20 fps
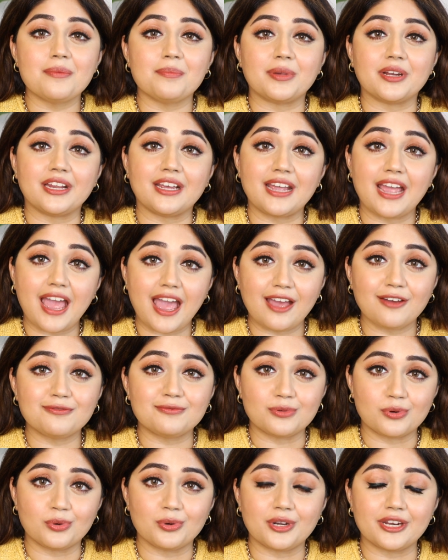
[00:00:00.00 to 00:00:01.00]
but I
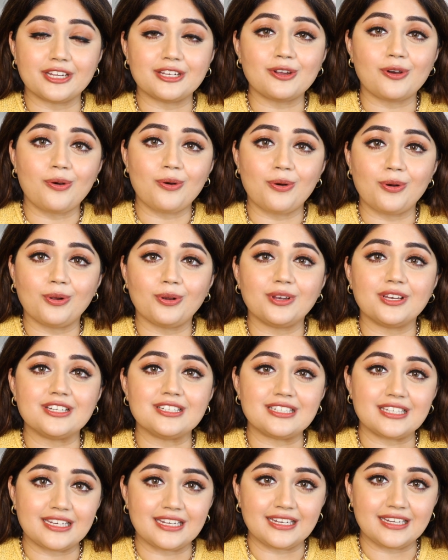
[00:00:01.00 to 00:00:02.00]
have worn it all
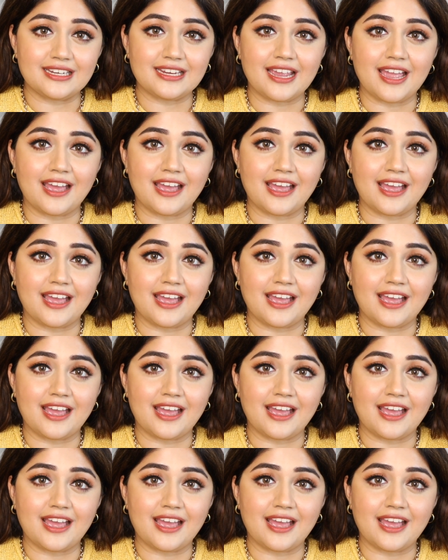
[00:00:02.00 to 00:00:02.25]
day,